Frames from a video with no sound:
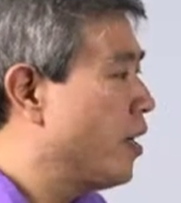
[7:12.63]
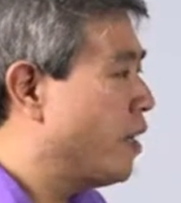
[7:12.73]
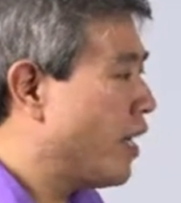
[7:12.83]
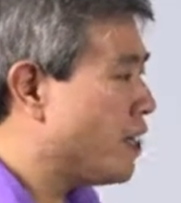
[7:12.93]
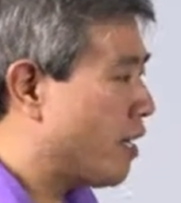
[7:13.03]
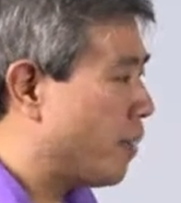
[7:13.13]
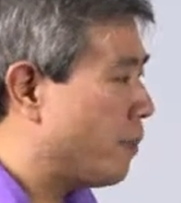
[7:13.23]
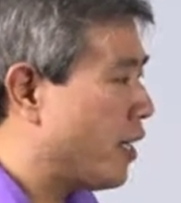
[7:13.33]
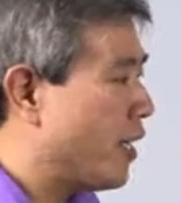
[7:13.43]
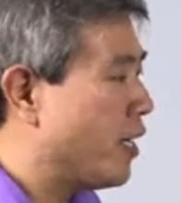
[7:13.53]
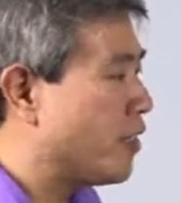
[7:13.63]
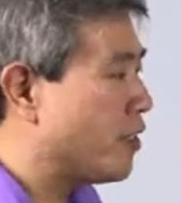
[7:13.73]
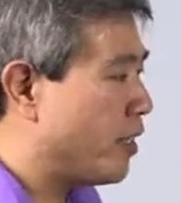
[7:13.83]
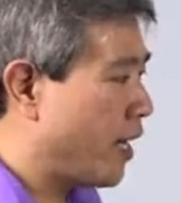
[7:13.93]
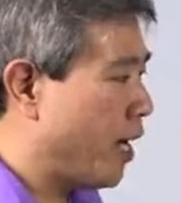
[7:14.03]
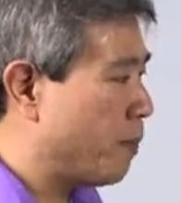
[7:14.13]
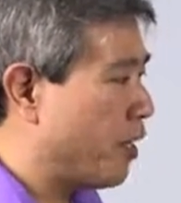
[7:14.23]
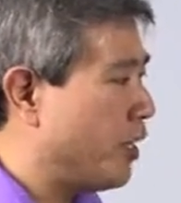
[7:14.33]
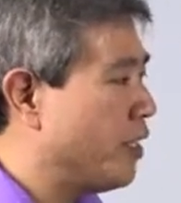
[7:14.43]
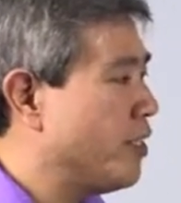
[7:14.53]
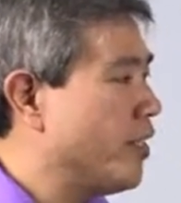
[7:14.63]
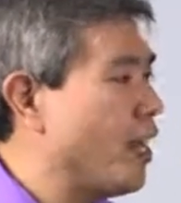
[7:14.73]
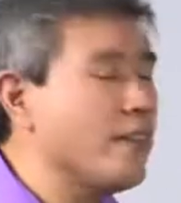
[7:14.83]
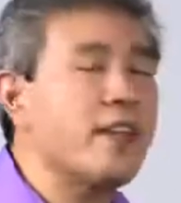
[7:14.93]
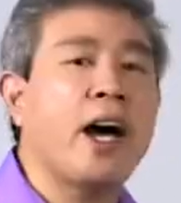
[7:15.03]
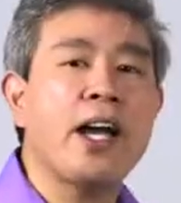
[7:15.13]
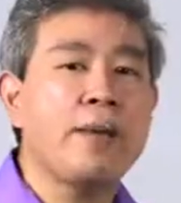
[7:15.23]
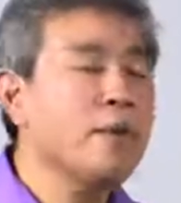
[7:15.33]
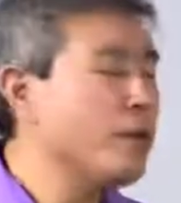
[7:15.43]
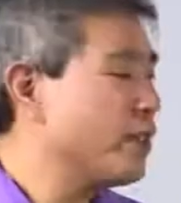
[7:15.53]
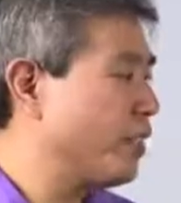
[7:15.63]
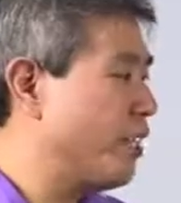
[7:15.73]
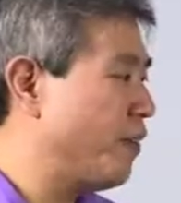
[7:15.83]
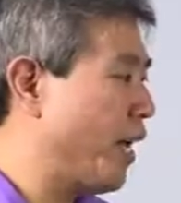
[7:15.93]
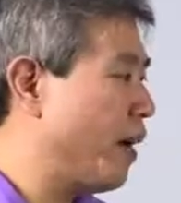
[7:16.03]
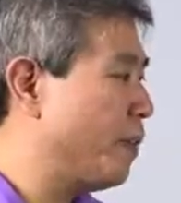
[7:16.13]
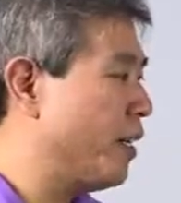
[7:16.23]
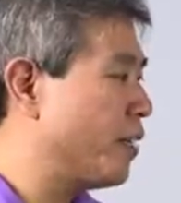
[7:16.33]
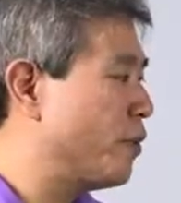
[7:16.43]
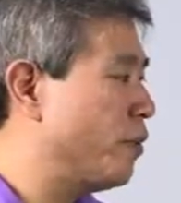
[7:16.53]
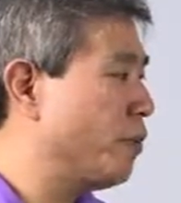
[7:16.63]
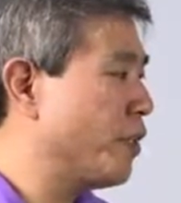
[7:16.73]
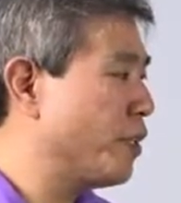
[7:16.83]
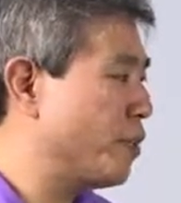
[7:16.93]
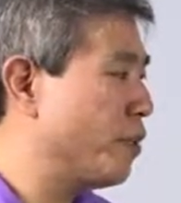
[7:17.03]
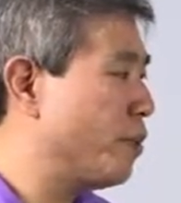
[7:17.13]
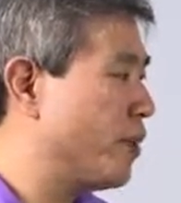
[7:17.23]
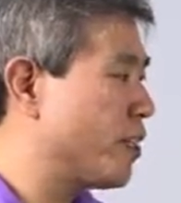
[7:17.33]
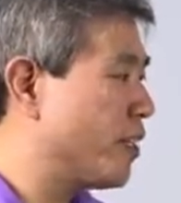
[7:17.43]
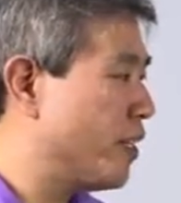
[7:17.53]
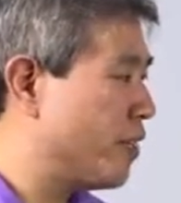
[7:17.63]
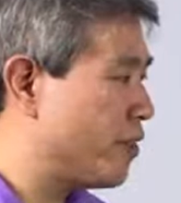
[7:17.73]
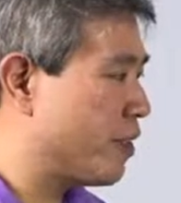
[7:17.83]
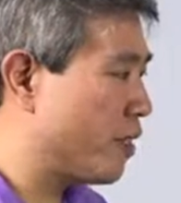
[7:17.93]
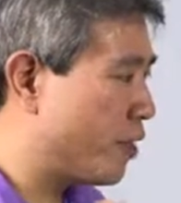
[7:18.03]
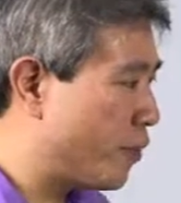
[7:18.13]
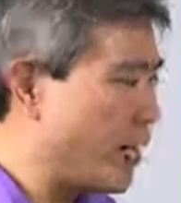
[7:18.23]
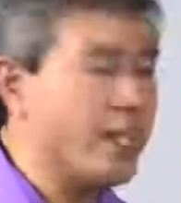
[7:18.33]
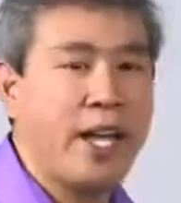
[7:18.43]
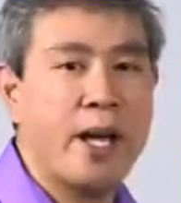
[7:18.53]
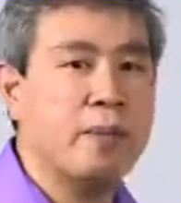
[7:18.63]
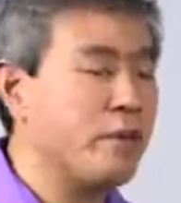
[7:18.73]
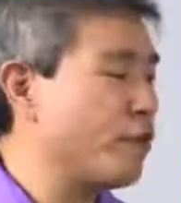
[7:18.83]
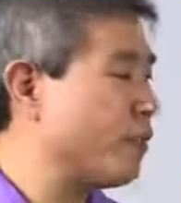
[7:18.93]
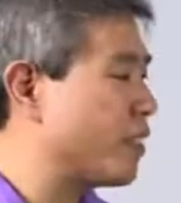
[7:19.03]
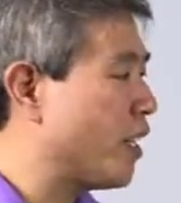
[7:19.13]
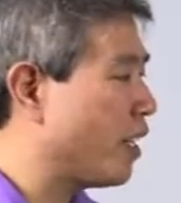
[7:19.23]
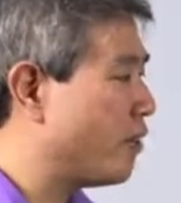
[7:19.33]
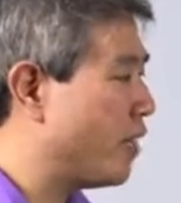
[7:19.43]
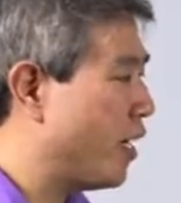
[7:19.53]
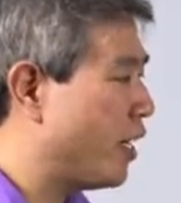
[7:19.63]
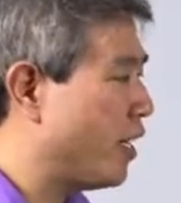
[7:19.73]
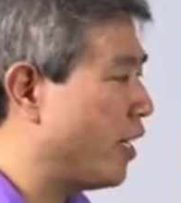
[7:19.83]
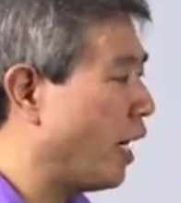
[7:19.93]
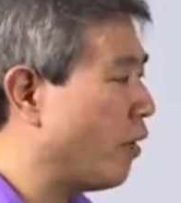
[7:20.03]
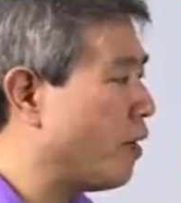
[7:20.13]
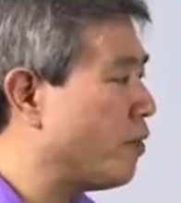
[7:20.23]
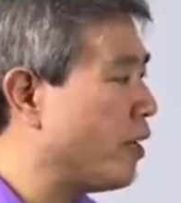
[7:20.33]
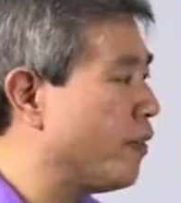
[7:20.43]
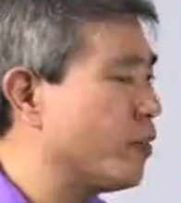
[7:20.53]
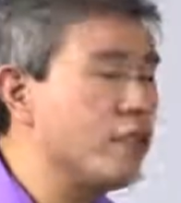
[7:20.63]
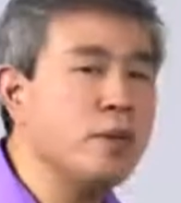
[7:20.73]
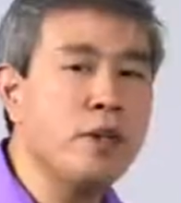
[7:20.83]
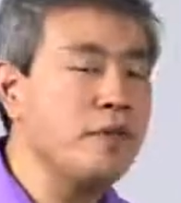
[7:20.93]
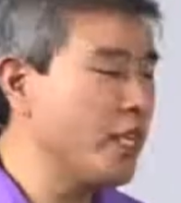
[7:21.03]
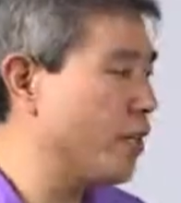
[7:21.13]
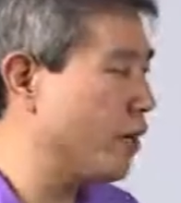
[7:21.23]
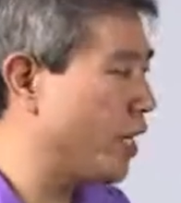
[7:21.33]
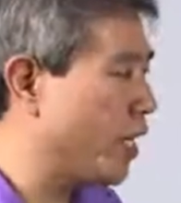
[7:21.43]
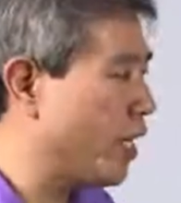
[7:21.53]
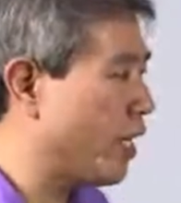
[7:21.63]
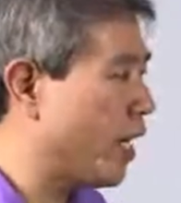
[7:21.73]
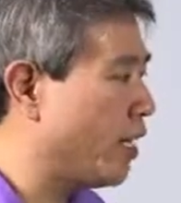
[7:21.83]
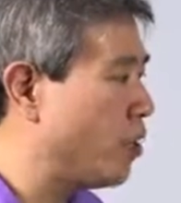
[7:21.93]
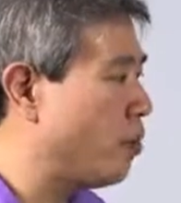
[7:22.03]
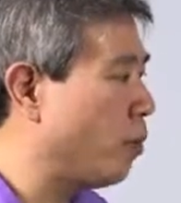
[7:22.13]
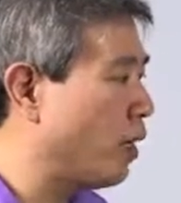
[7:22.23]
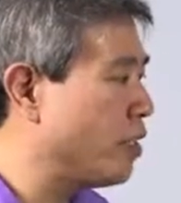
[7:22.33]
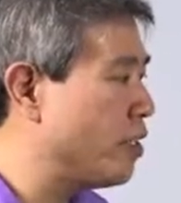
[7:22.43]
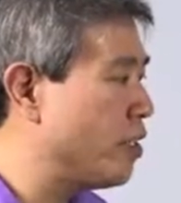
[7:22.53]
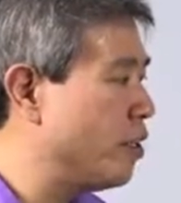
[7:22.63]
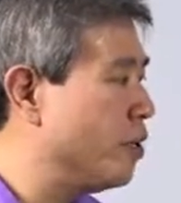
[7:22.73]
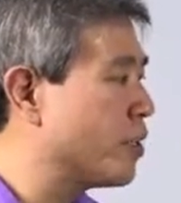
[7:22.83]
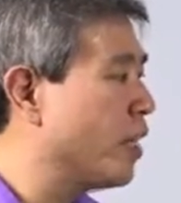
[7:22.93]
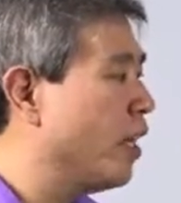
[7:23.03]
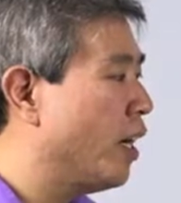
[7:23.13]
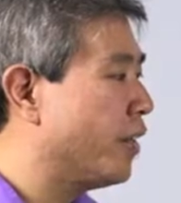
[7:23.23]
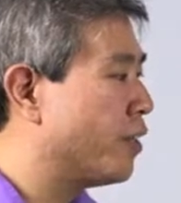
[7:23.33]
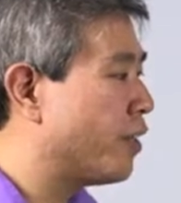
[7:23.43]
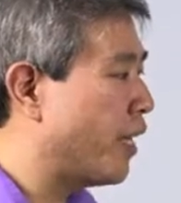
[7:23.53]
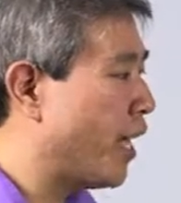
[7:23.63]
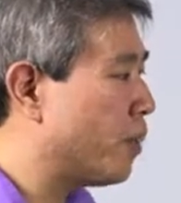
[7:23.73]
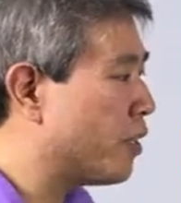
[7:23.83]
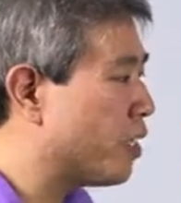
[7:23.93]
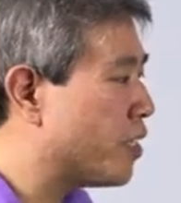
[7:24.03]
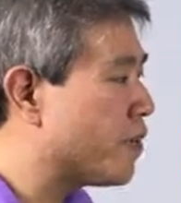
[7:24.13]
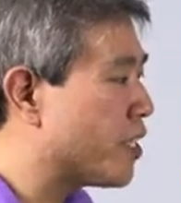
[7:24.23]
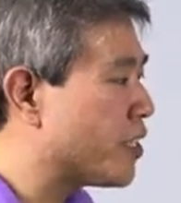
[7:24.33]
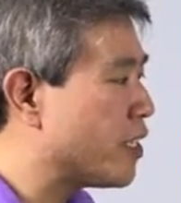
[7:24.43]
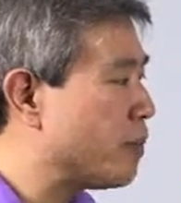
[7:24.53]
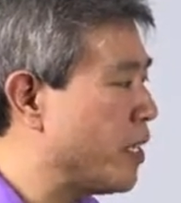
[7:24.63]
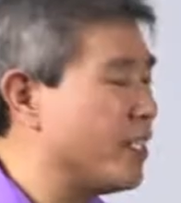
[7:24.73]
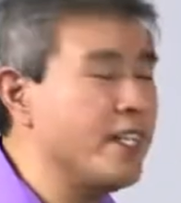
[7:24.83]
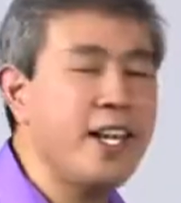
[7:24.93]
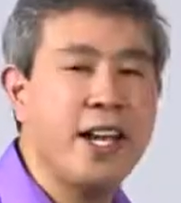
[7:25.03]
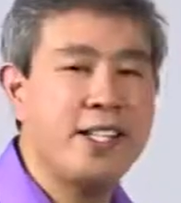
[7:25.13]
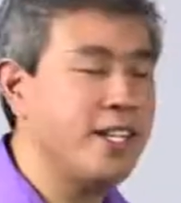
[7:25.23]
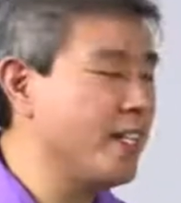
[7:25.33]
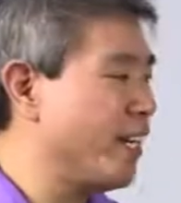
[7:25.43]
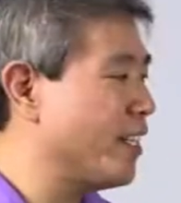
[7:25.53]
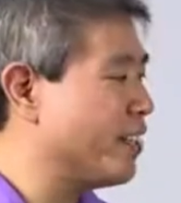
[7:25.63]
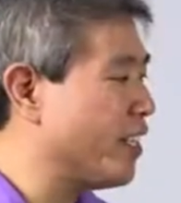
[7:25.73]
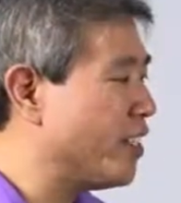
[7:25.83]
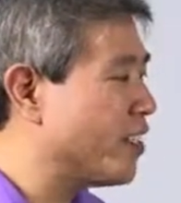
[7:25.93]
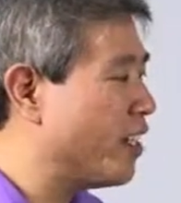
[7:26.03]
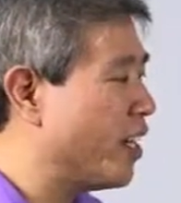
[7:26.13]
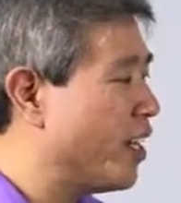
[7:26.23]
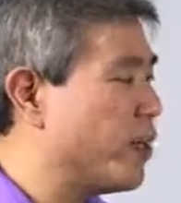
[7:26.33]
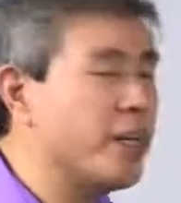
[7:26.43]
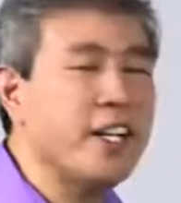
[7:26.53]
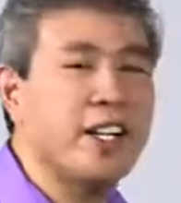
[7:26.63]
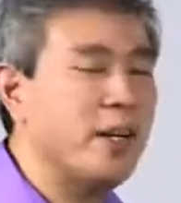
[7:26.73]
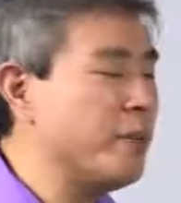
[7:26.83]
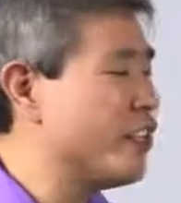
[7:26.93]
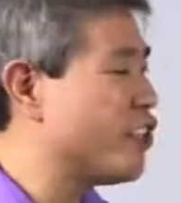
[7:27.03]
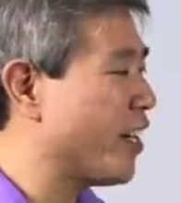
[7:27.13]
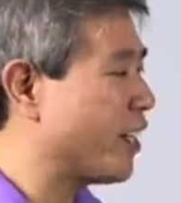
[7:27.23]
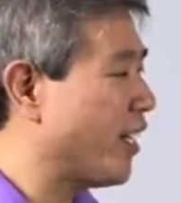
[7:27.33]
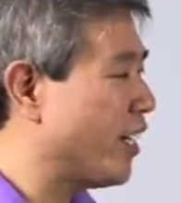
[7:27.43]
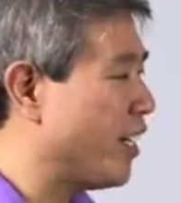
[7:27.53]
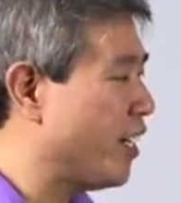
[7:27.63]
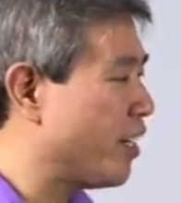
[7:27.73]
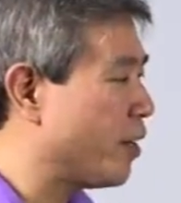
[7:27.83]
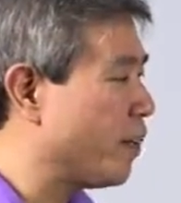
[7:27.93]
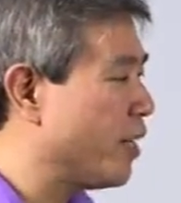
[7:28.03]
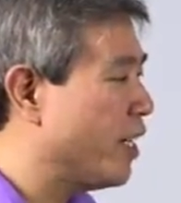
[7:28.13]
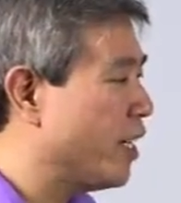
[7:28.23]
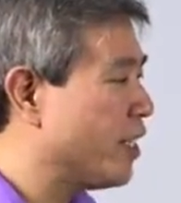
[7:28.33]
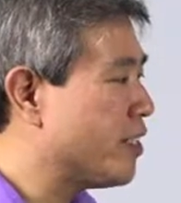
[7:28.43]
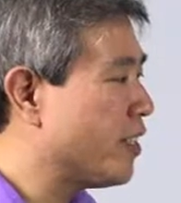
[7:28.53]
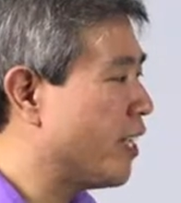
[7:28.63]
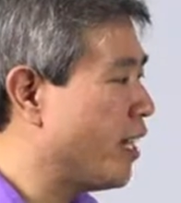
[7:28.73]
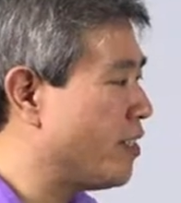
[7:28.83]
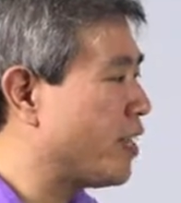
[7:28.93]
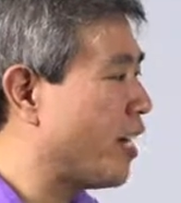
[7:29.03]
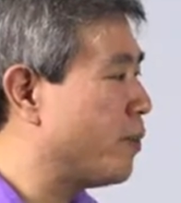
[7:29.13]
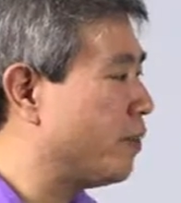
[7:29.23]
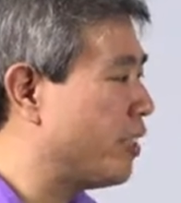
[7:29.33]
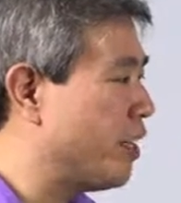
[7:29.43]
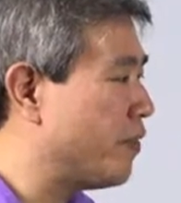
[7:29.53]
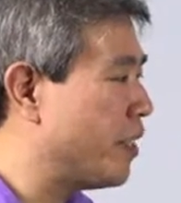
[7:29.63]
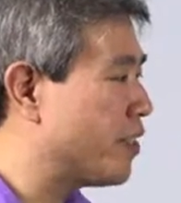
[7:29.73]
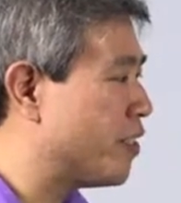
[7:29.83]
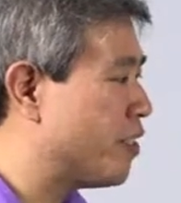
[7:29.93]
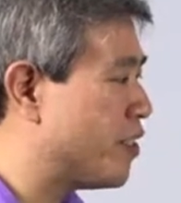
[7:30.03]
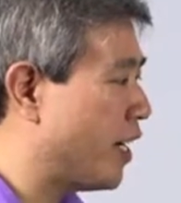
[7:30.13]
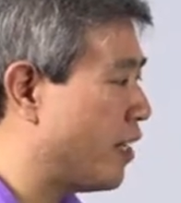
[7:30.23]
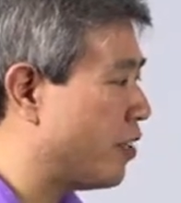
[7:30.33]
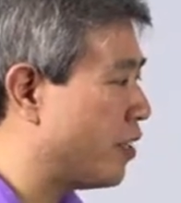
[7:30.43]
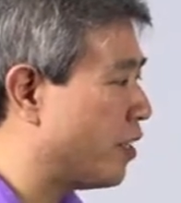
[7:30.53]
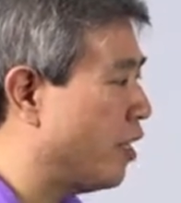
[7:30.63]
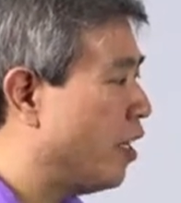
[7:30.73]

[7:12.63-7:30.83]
Next up is gamma. In this case, I am going to leave gamma at 2.2, which is a great gamma for photography editing. However, if you're doing video editing and you want to use another gamma curve such as BT1886, you can come and check that here. In this case, I will leave this to standard.